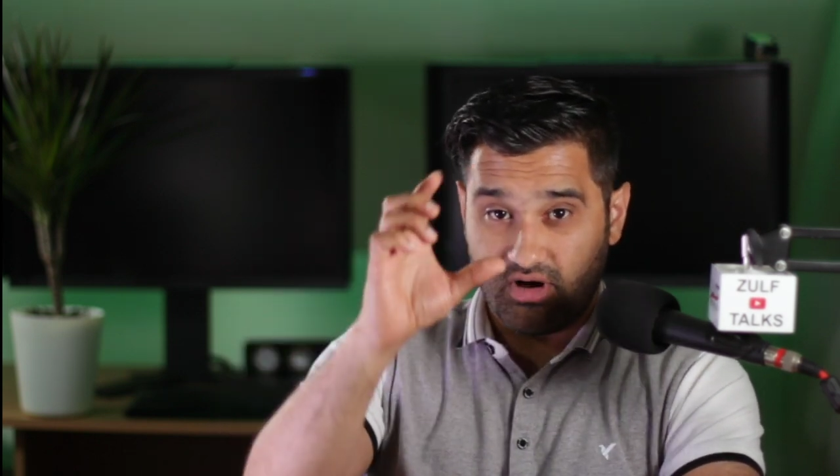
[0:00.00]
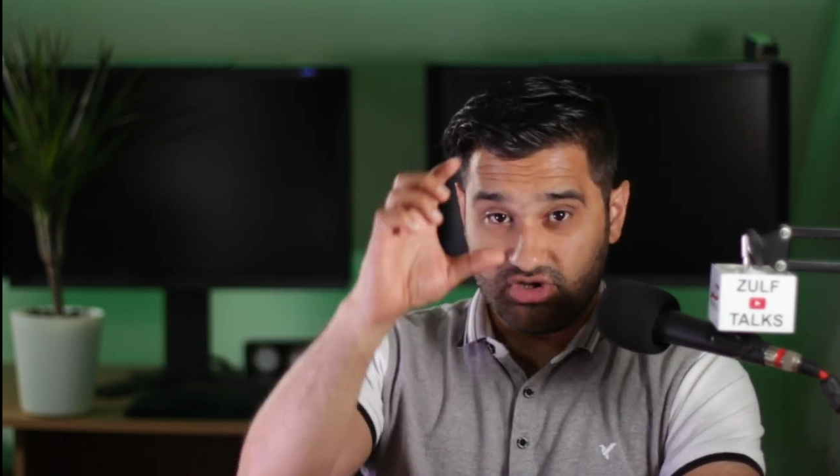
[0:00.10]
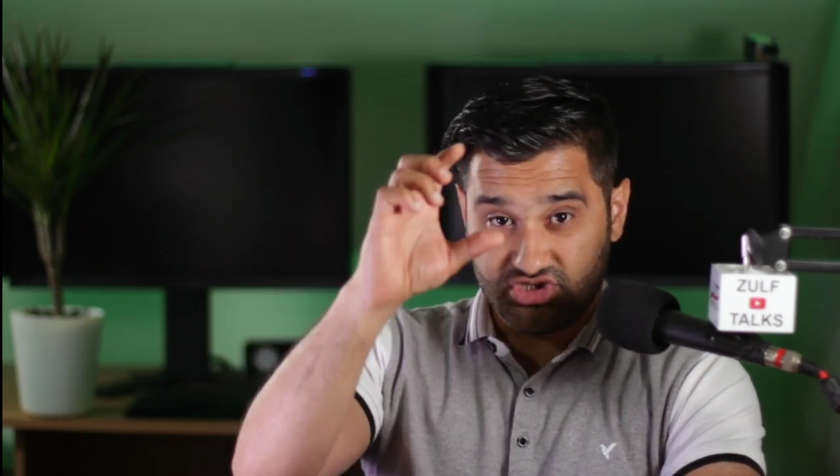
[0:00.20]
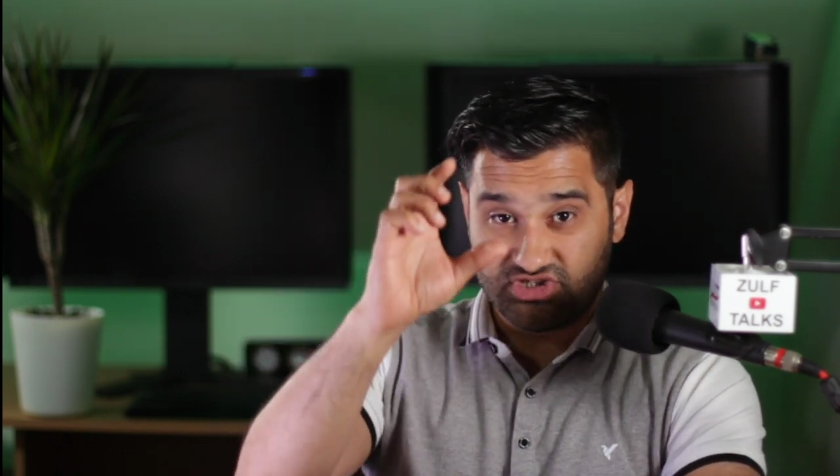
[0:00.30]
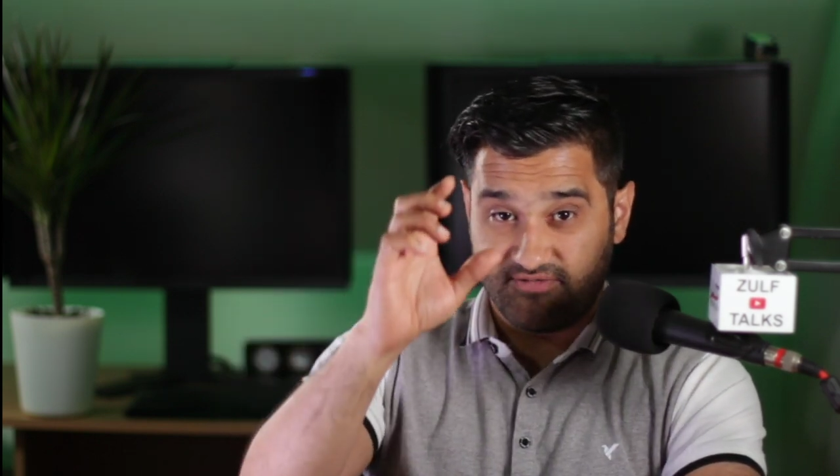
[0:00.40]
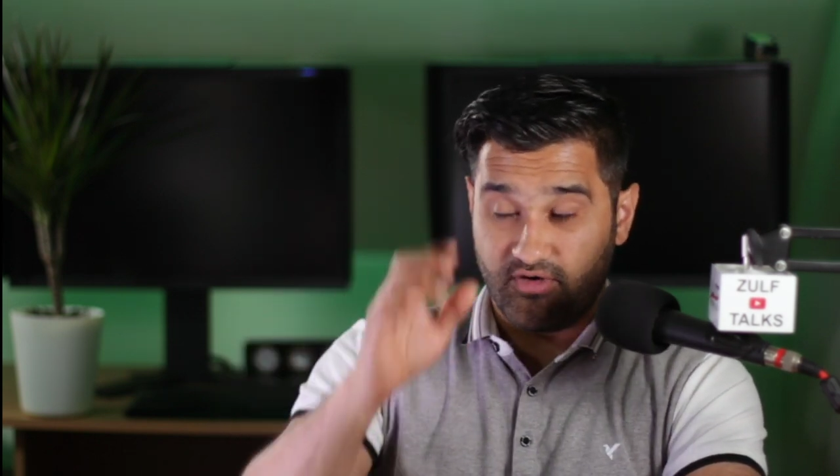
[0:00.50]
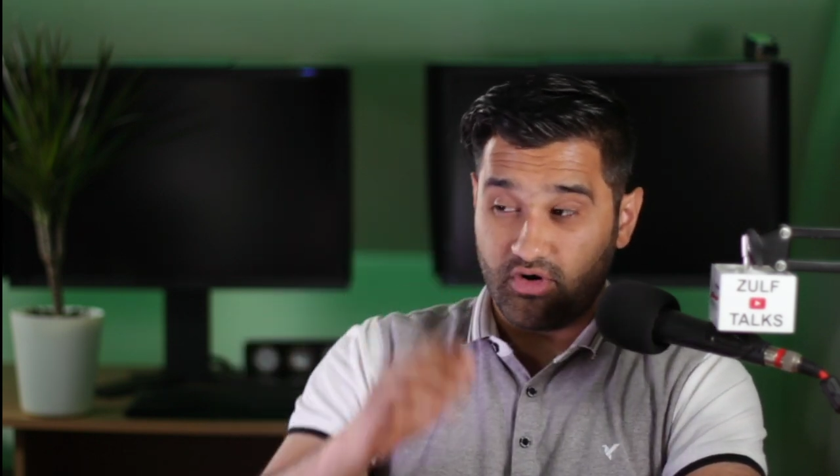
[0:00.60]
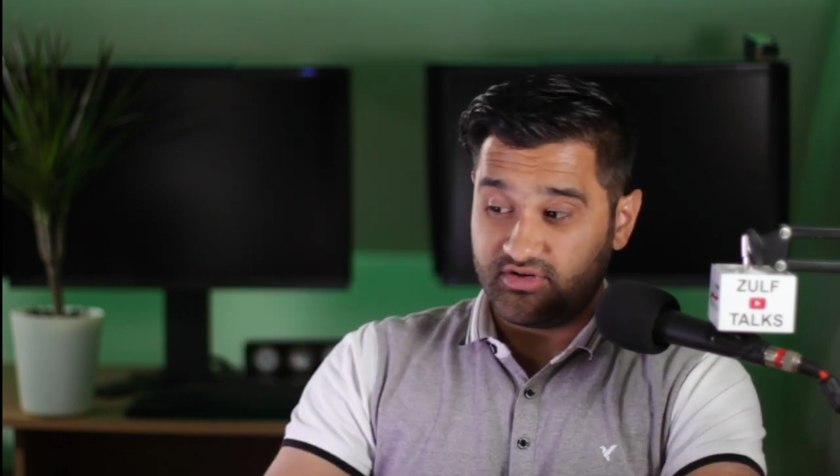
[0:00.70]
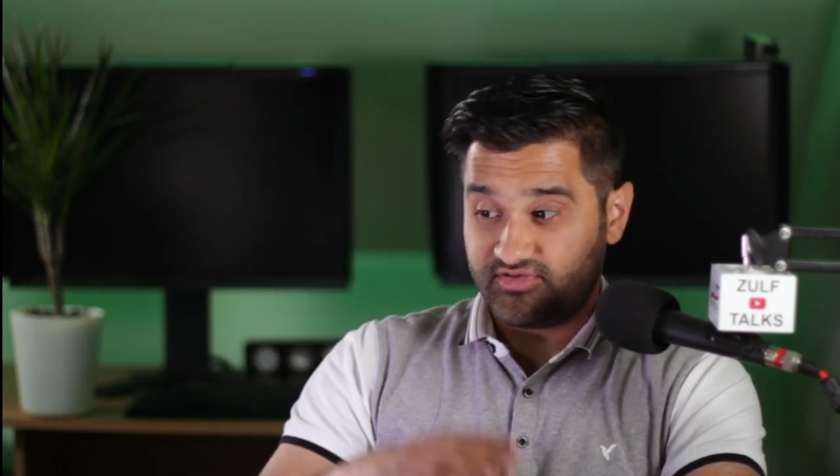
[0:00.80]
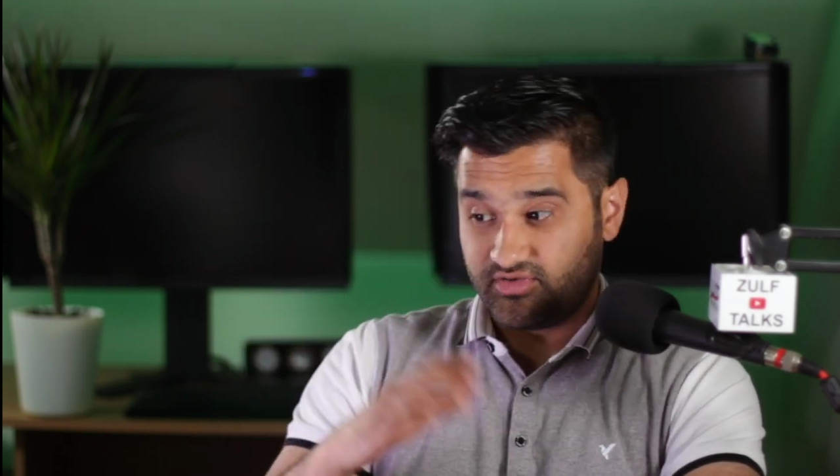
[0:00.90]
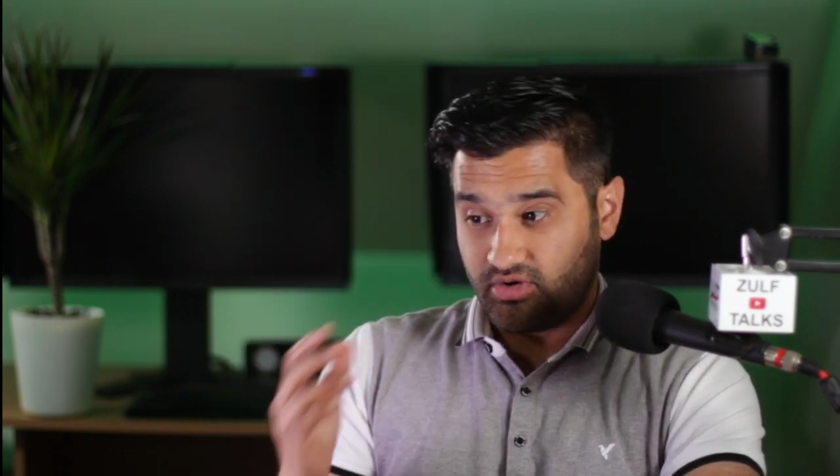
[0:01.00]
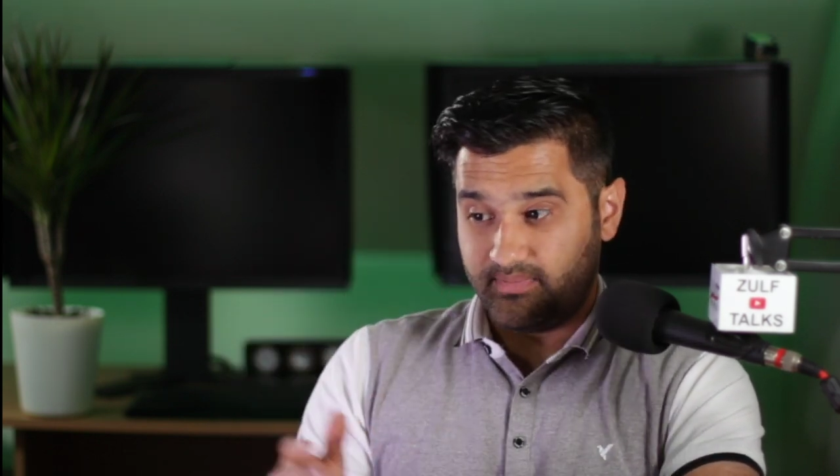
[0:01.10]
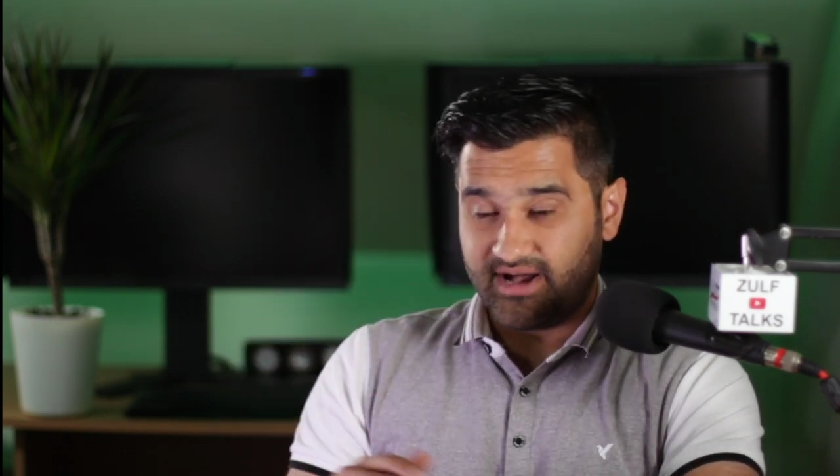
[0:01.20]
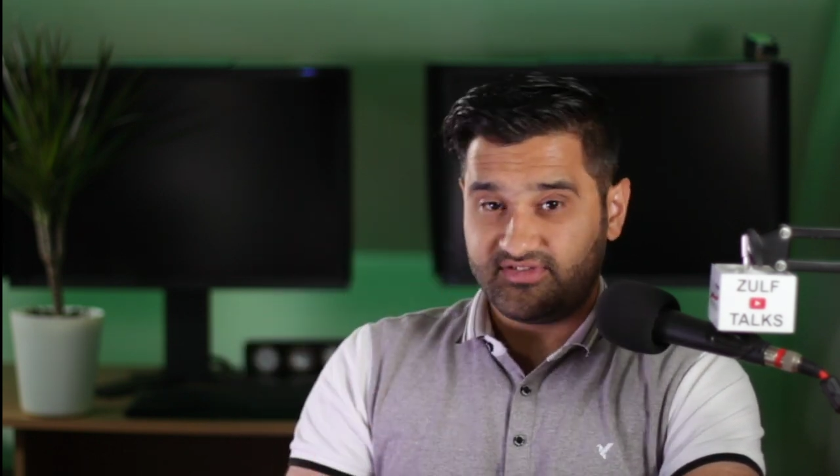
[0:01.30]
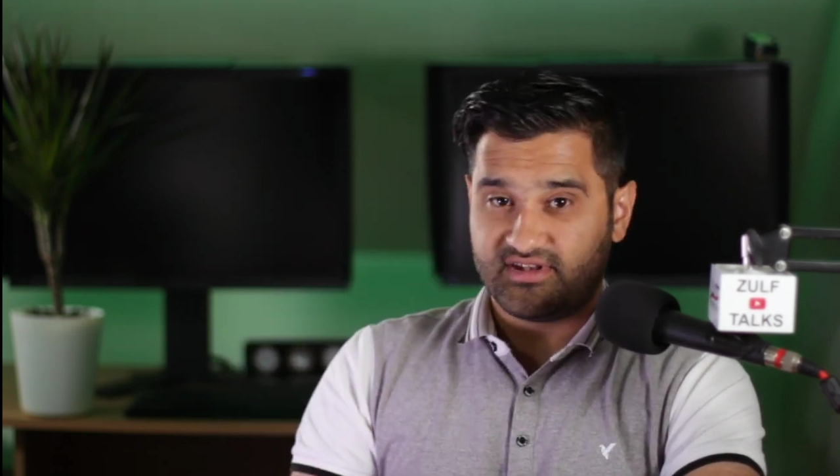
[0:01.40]
adjust the focus, come
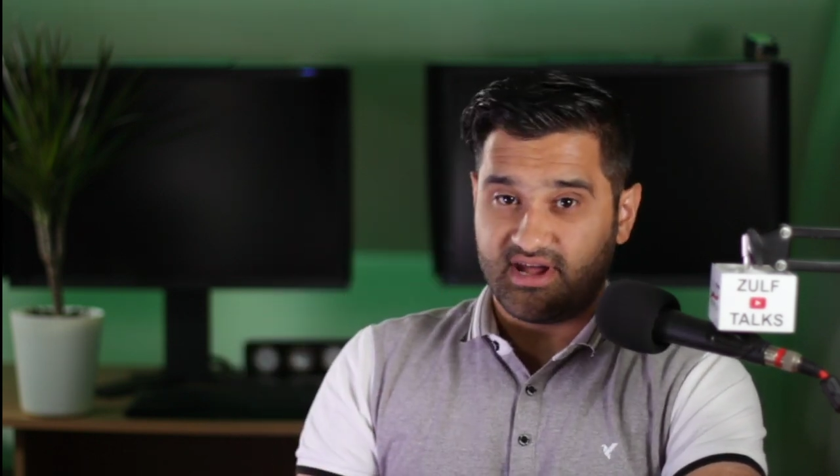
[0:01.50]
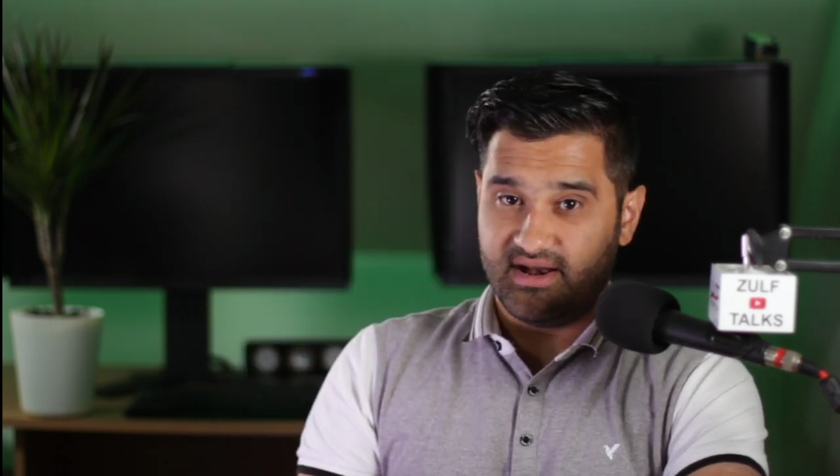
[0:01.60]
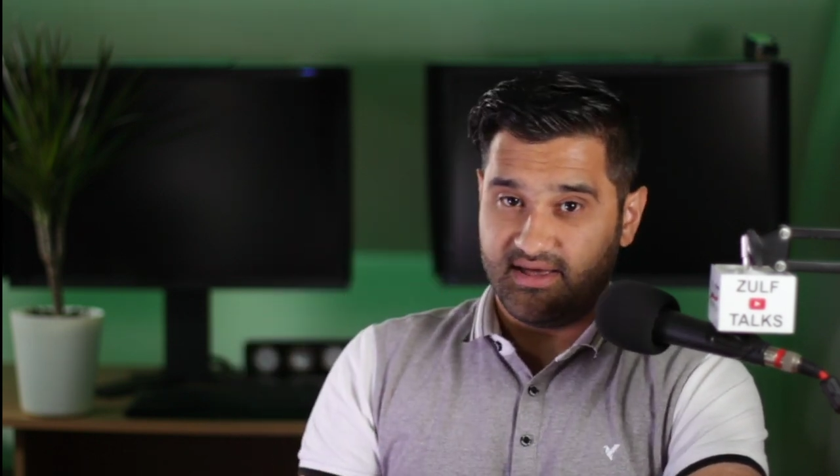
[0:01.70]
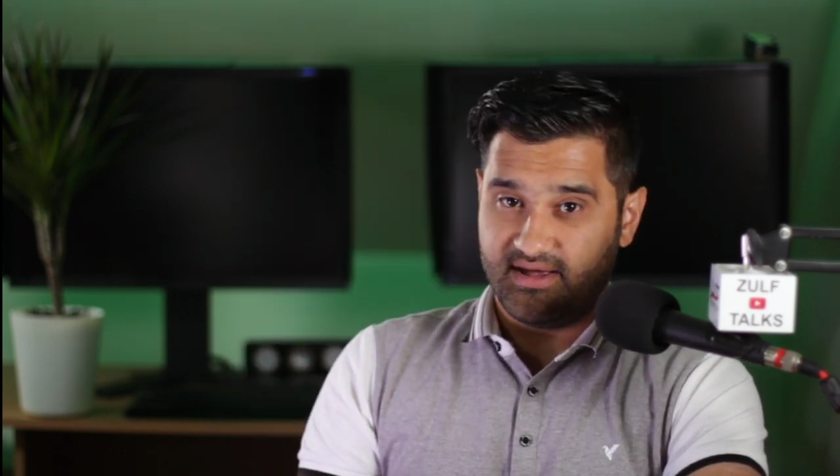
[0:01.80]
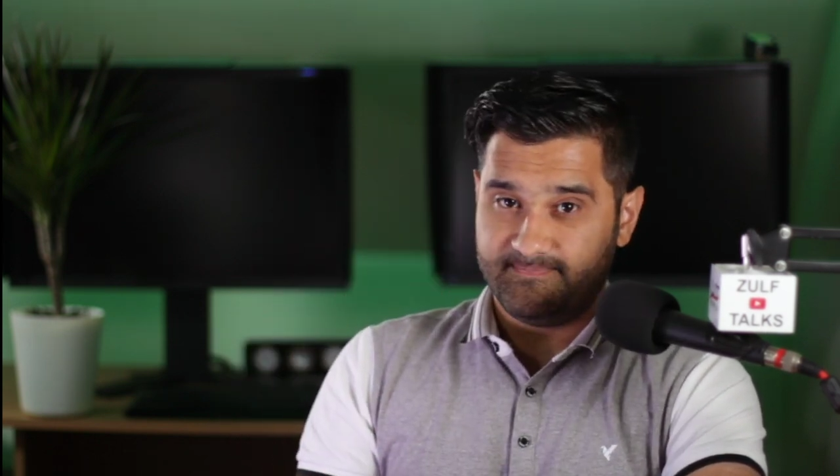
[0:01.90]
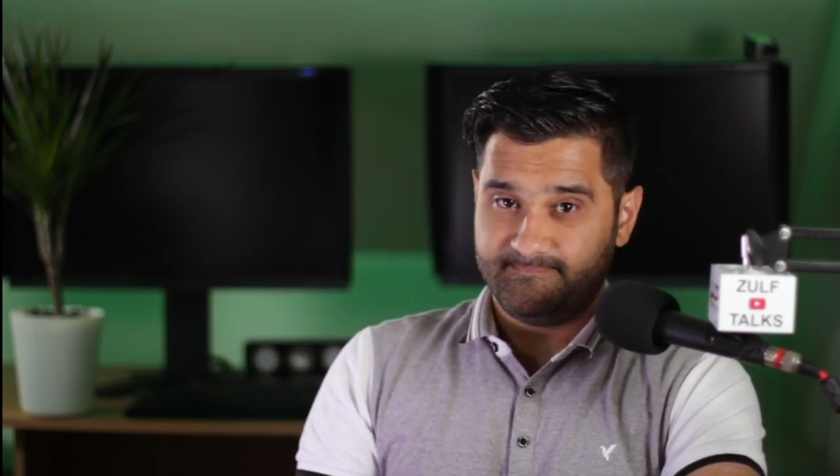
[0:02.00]
back, sit down again.